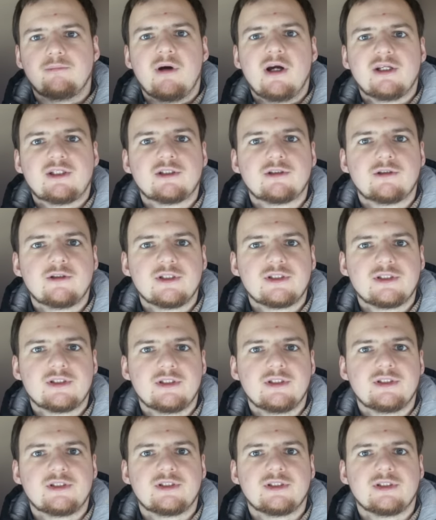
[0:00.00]
batteries.
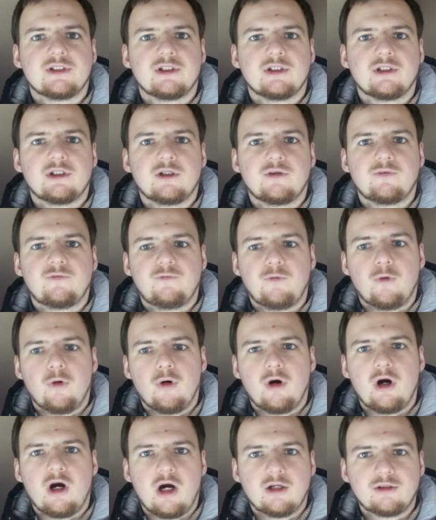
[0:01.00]
It's
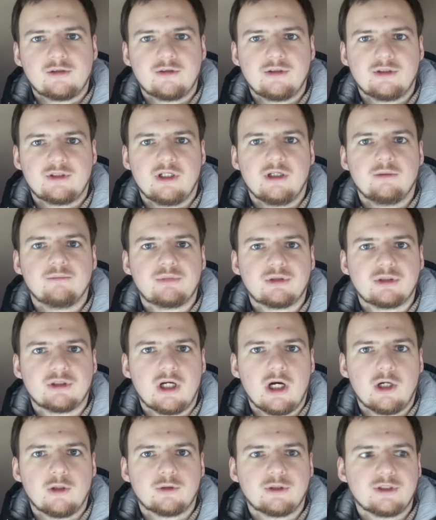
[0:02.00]
400 ampere
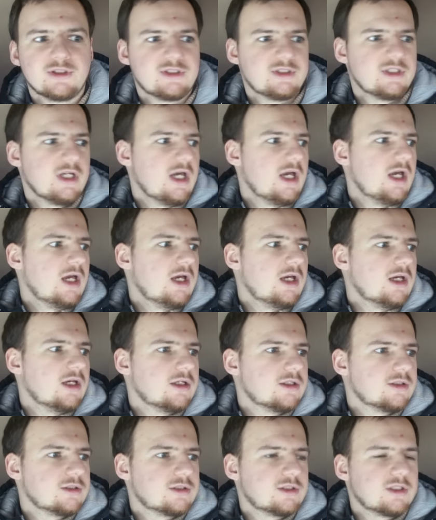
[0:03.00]
hours
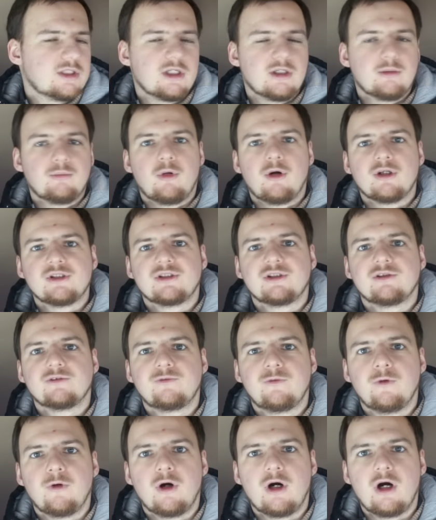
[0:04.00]
and more than
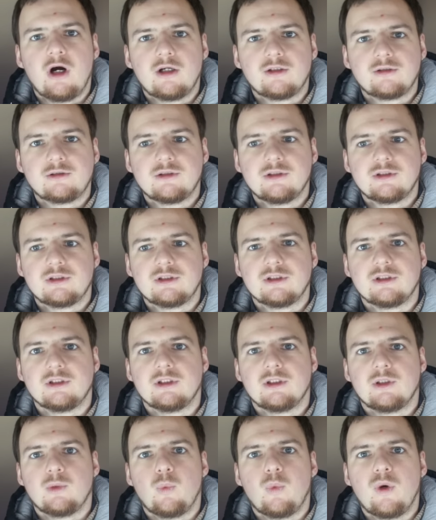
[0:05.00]
400
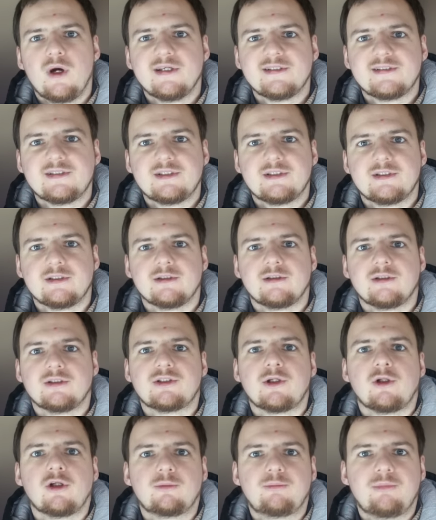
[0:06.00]
watts
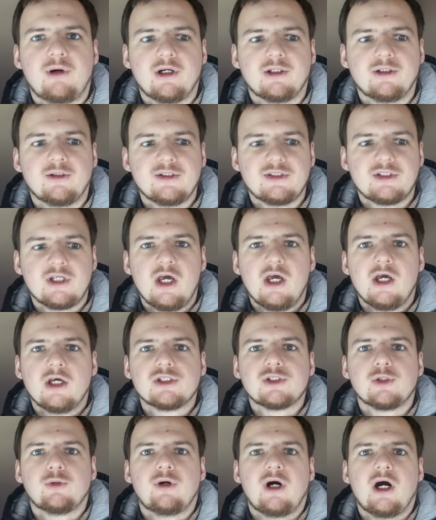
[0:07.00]
solar panels.
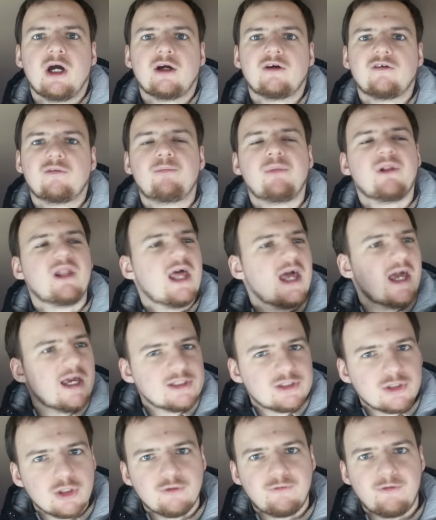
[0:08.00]
So I have
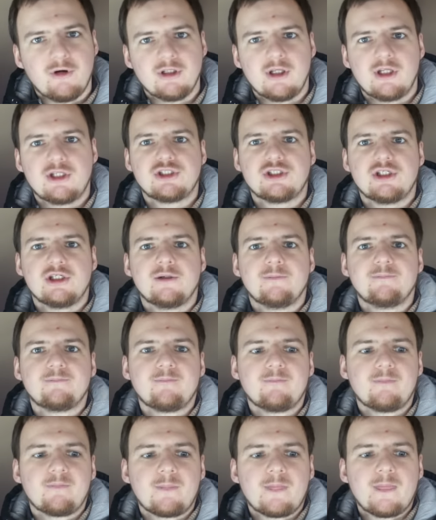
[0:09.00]
plenty of energy,
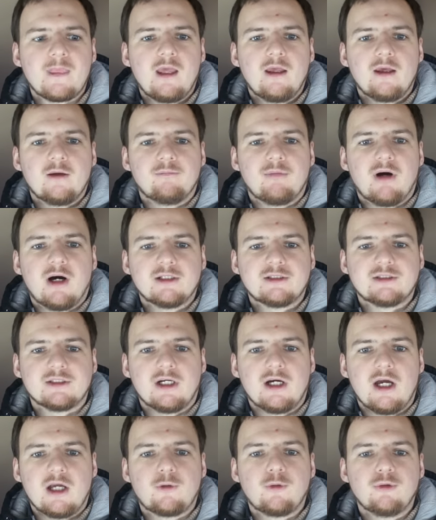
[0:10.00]
but
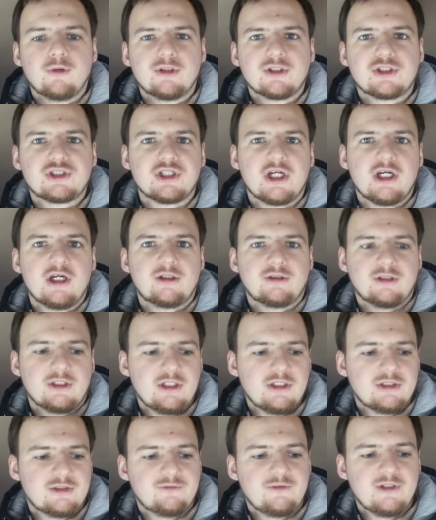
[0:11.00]
I couldn't share
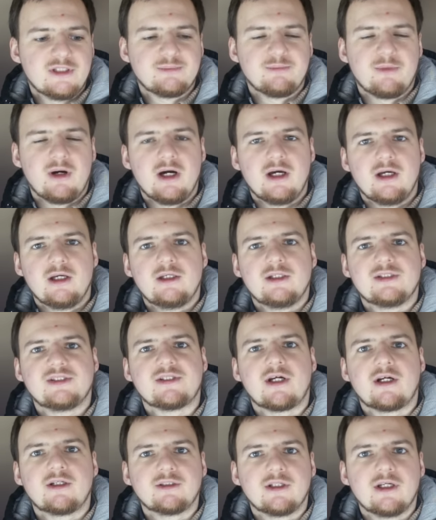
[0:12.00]
it with my
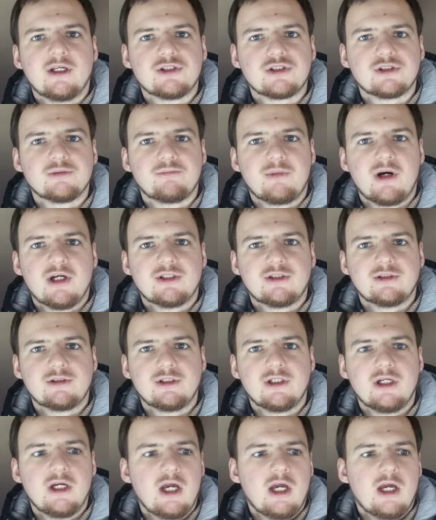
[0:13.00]
start engine
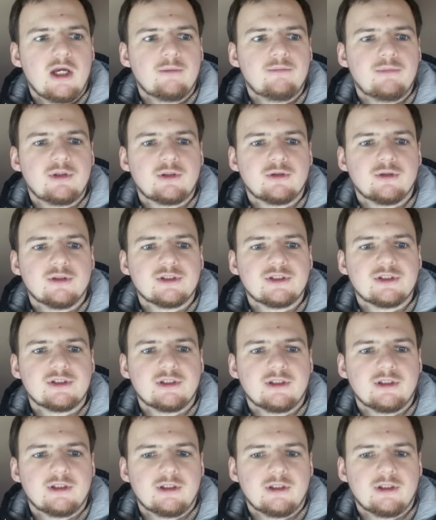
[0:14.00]
battery because